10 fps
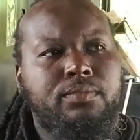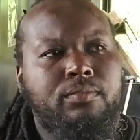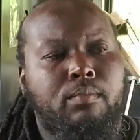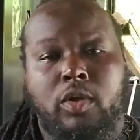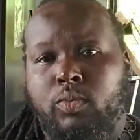
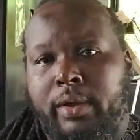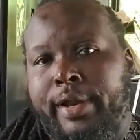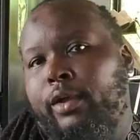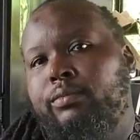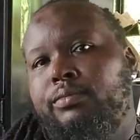most well
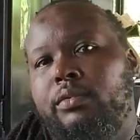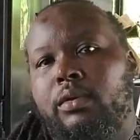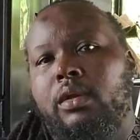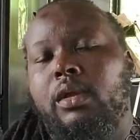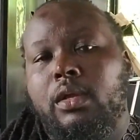known.
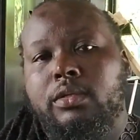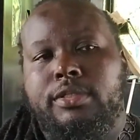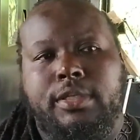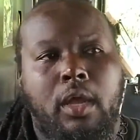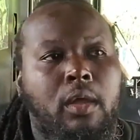
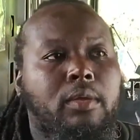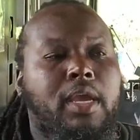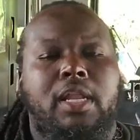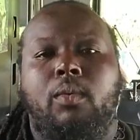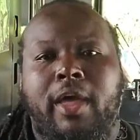So
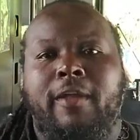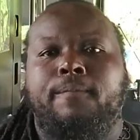anyway,